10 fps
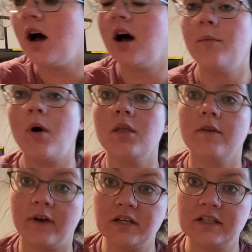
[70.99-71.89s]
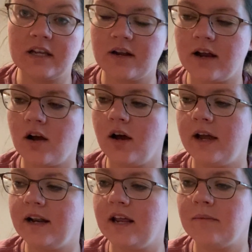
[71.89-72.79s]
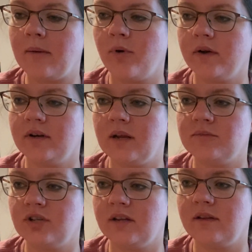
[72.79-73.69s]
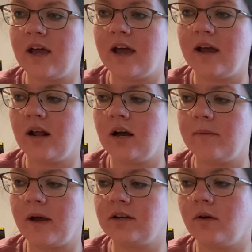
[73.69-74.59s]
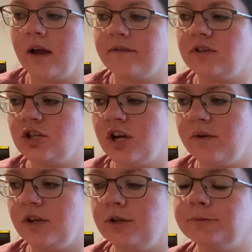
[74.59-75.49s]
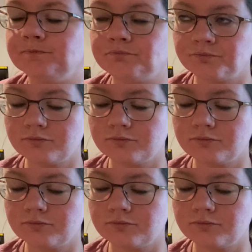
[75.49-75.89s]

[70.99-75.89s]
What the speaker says: The first thing that I got in my point redemption that I don't have to show you